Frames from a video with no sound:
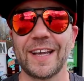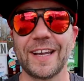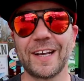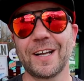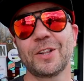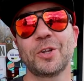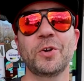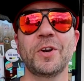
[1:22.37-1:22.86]

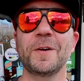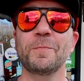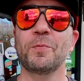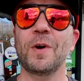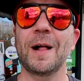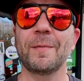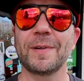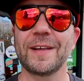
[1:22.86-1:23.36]
including
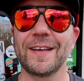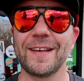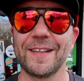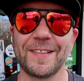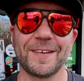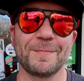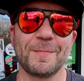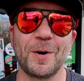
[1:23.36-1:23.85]
probably
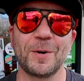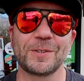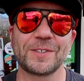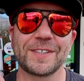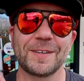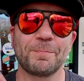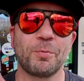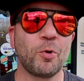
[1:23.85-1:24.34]
the
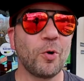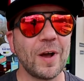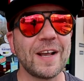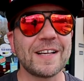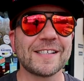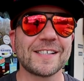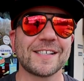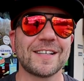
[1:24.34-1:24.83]
most
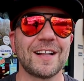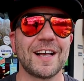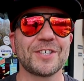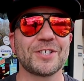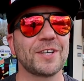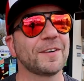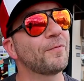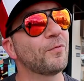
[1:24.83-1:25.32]
priceless
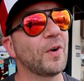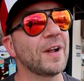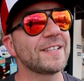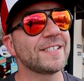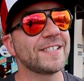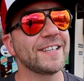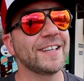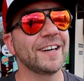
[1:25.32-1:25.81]
collection of
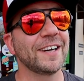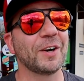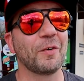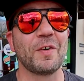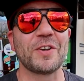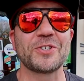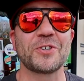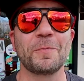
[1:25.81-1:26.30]
Fred C. Young
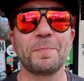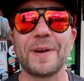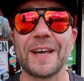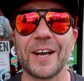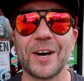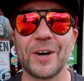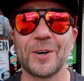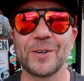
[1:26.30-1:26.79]
original
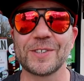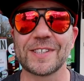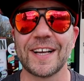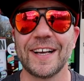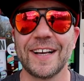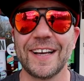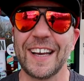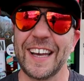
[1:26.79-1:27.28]
Big O's
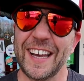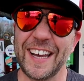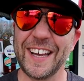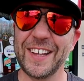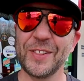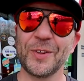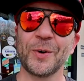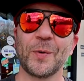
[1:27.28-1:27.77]

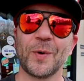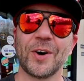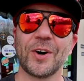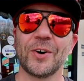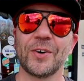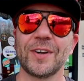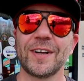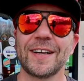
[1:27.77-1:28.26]
in the
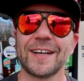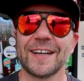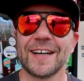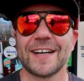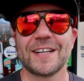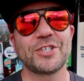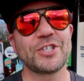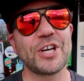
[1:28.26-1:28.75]
world,
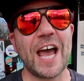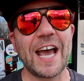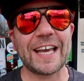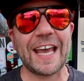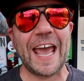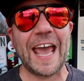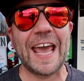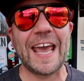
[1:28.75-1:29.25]

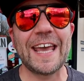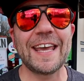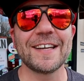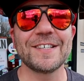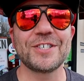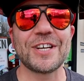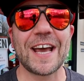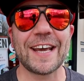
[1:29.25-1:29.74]
Jack A.
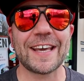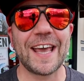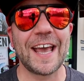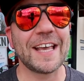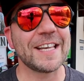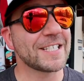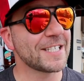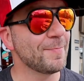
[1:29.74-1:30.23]
and Jack
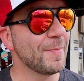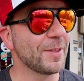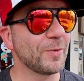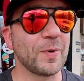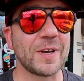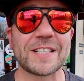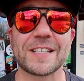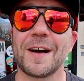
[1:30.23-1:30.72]
K.
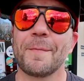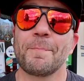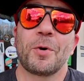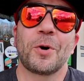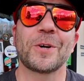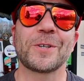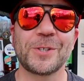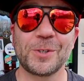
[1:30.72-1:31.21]
Smithwick's
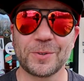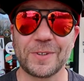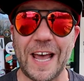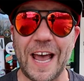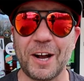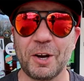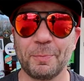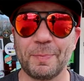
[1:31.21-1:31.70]
personal
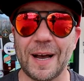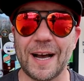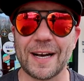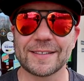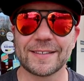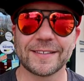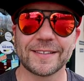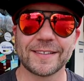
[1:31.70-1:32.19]
tackle
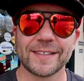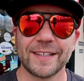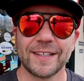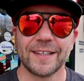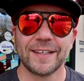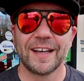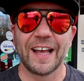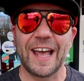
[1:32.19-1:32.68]
boxes,
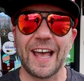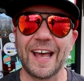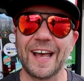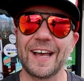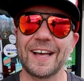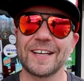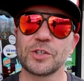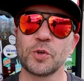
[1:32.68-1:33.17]

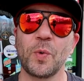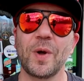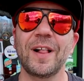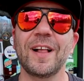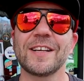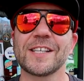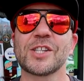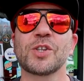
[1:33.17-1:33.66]
as
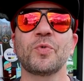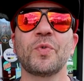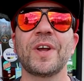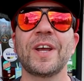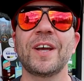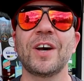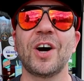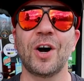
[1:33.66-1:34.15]
well as
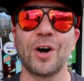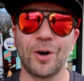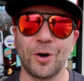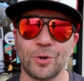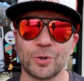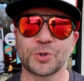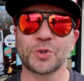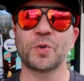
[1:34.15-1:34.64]
three
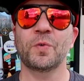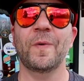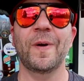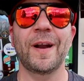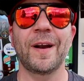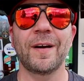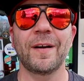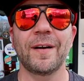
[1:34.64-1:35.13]
ultra
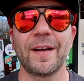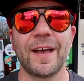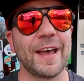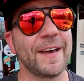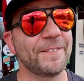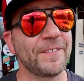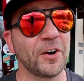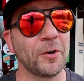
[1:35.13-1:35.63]
rare
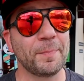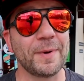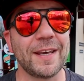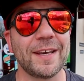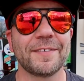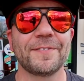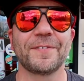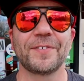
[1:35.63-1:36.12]

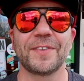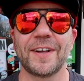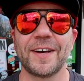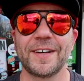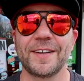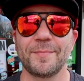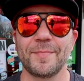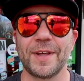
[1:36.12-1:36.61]
FLB
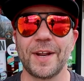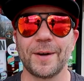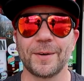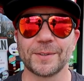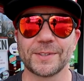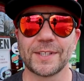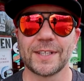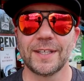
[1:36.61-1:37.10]
flood
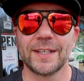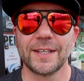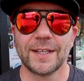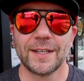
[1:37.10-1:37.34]
minnows.